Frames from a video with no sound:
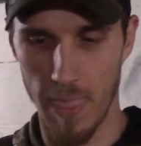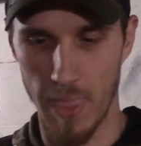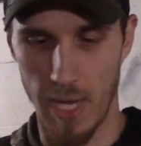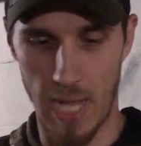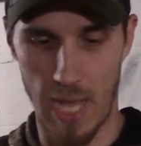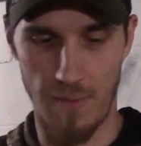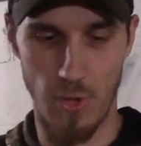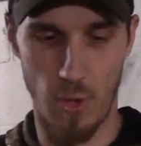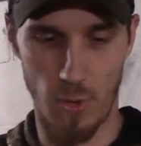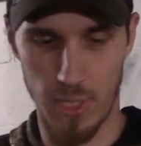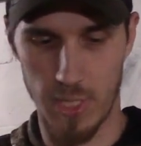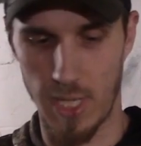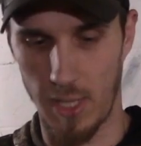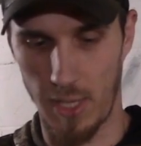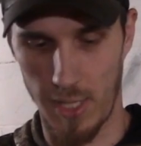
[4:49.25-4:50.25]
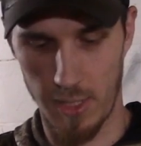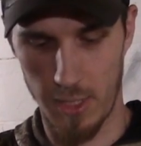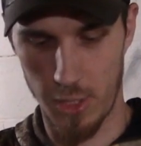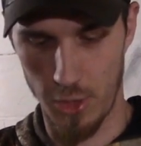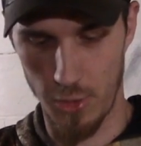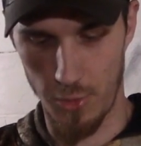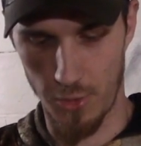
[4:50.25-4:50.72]
And I've noticed I like to
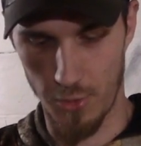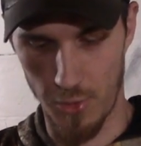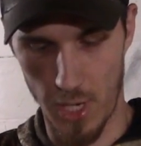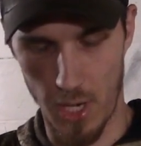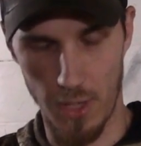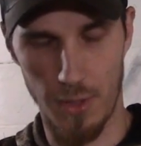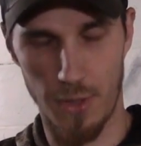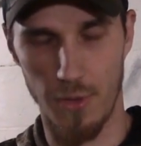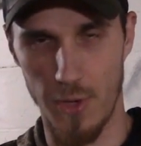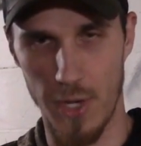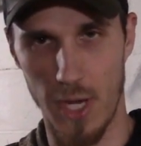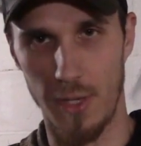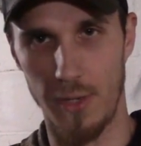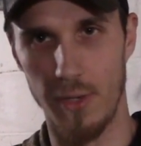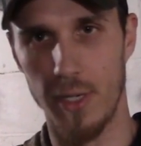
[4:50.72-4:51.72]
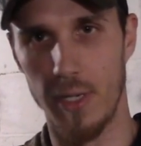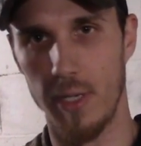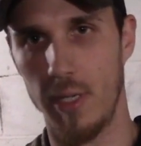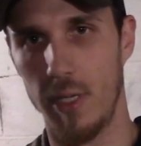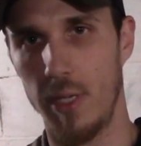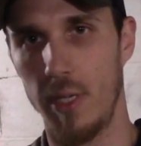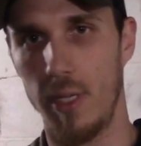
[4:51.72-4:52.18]
shoot 3 under.
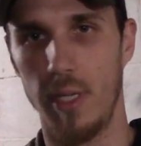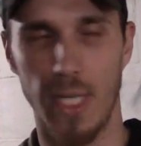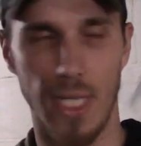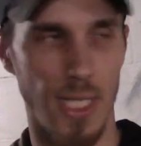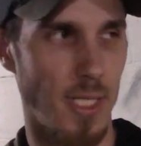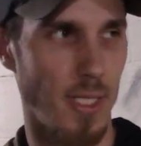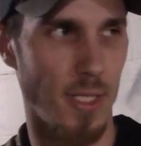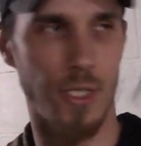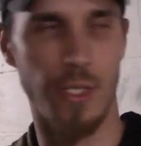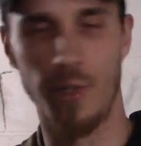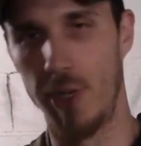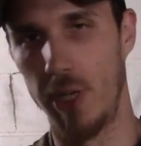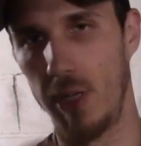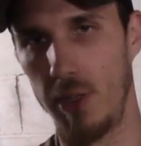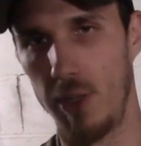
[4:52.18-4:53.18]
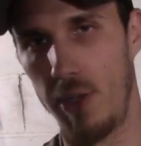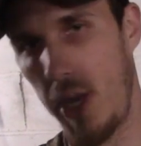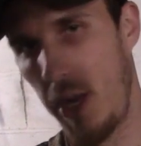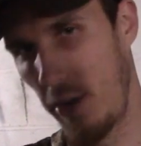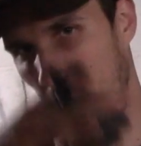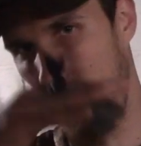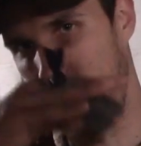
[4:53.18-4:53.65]
It gets the
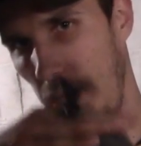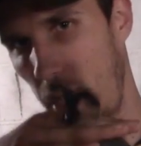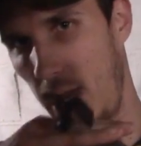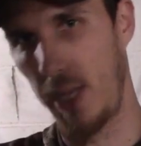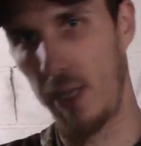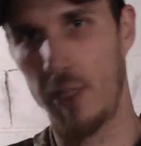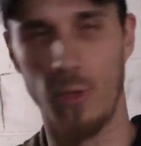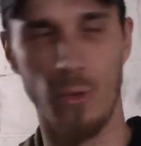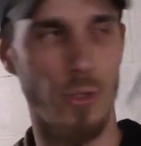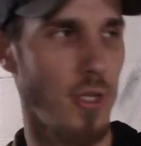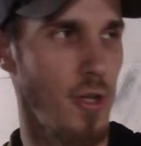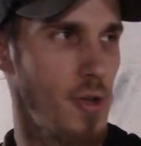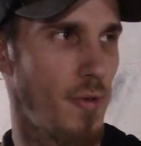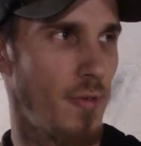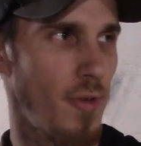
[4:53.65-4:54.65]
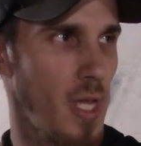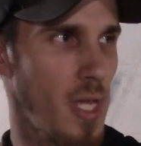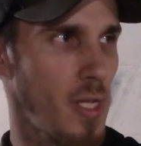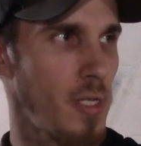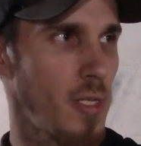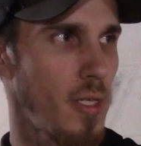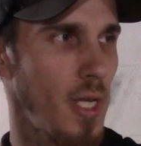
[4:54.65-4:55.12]
arrow in line closer to your
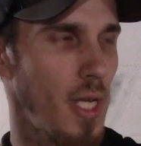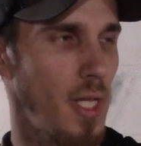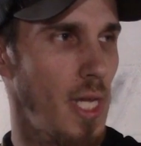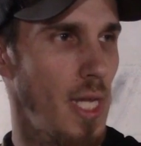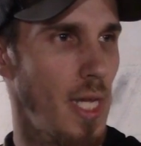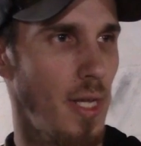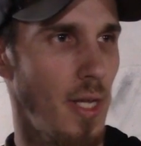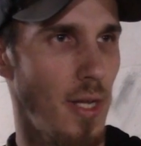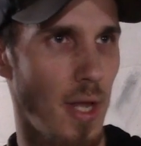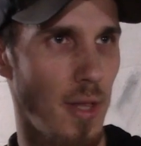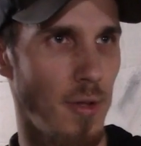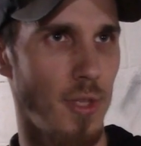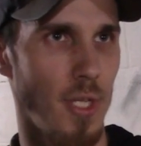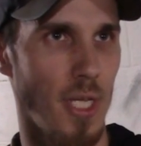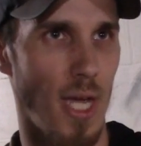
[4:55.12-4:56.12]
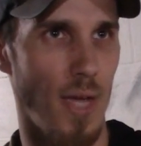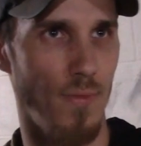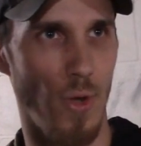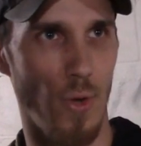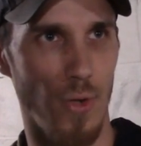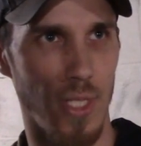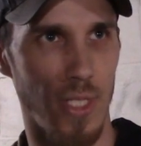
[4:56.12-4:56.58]
face. And then another thing I've
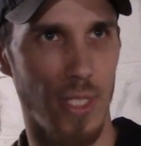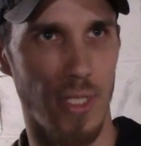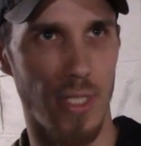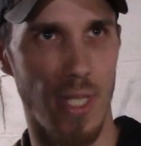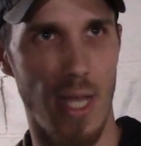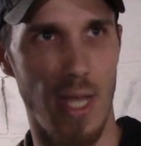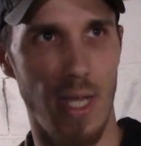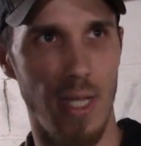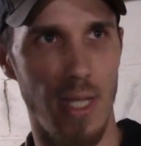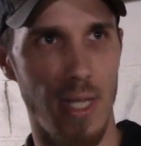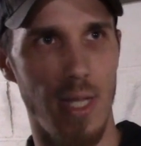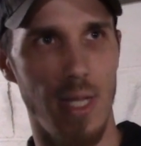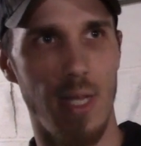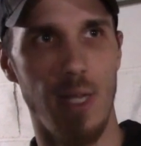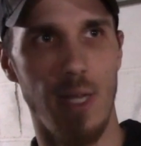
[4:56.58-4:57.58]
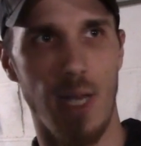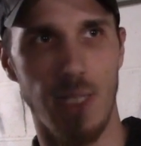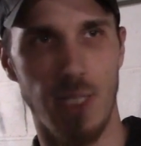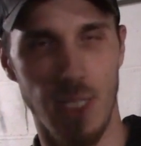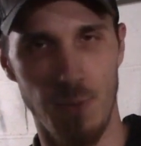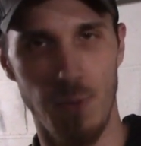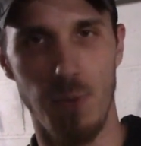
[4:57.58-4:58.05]
noticed is that I
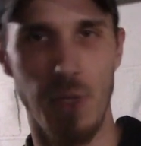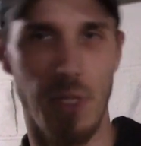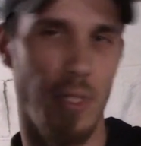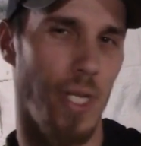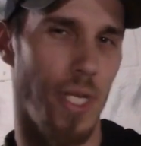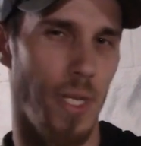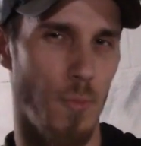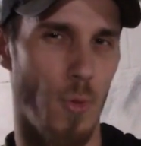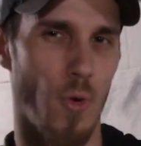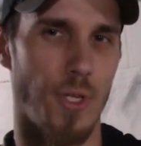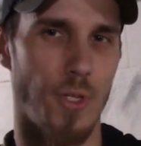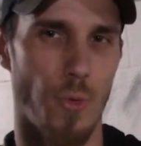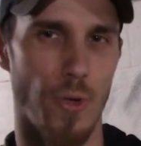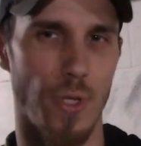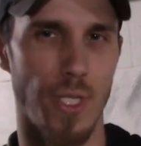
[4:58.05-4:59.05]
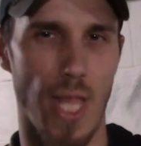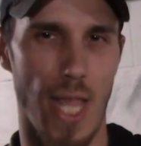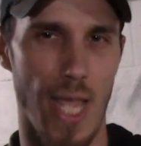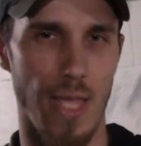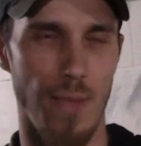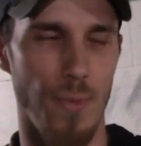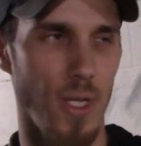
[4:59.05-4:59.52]
seem to be leaning more towards the
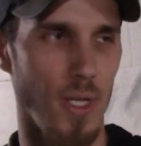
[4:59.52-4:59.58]
aiming.